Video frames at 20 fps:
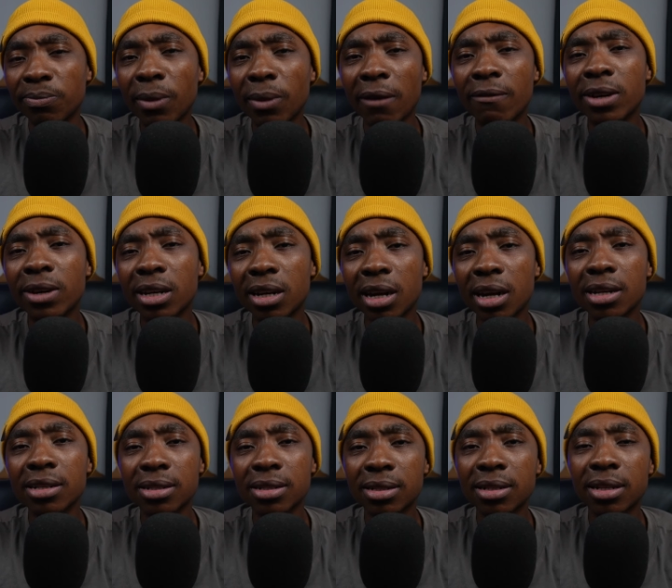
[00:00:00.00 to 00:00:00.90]
are very
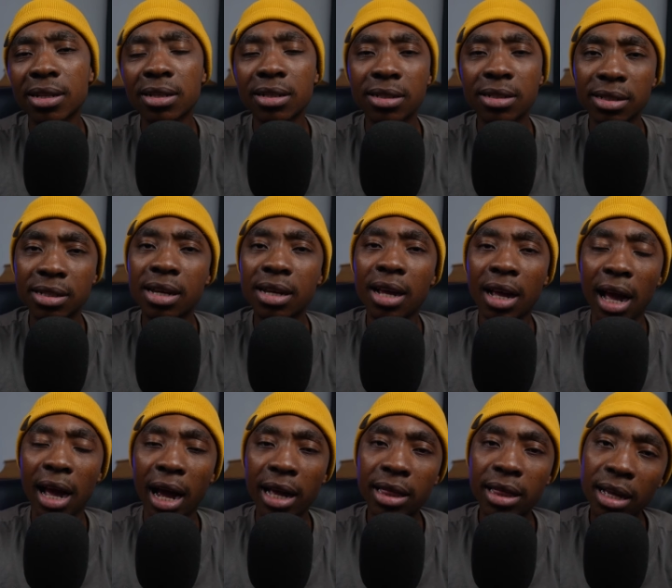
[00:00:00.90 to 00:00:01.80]
nice, and
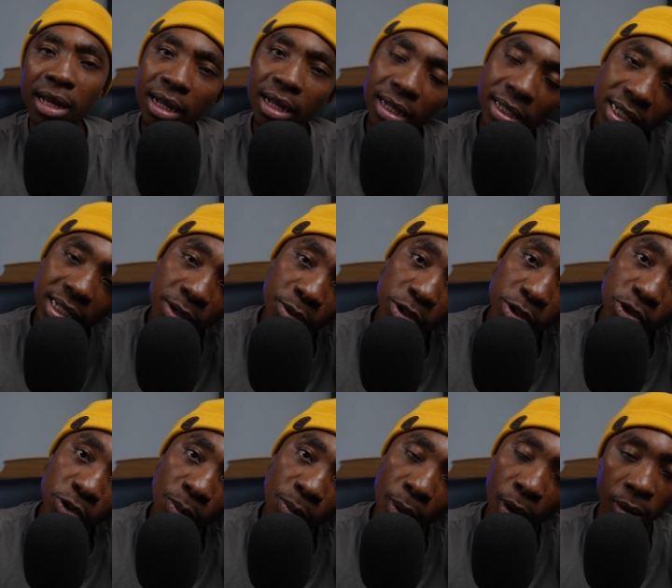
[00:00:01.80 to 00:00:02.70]
I think they will
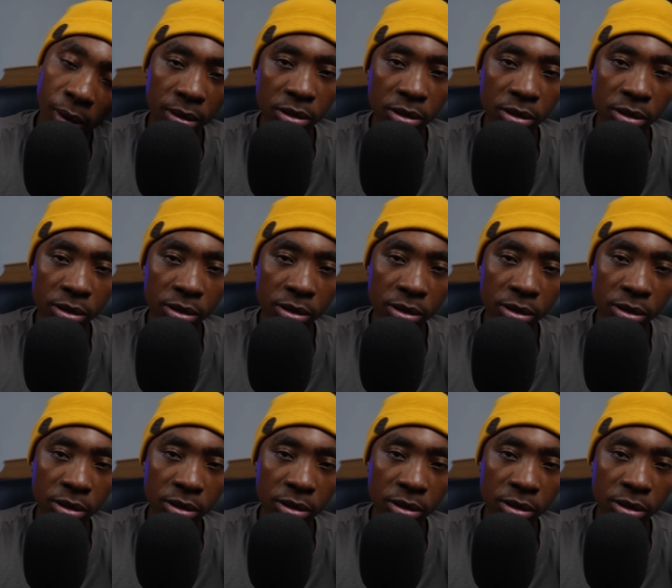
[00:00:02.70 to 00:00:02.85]
do more.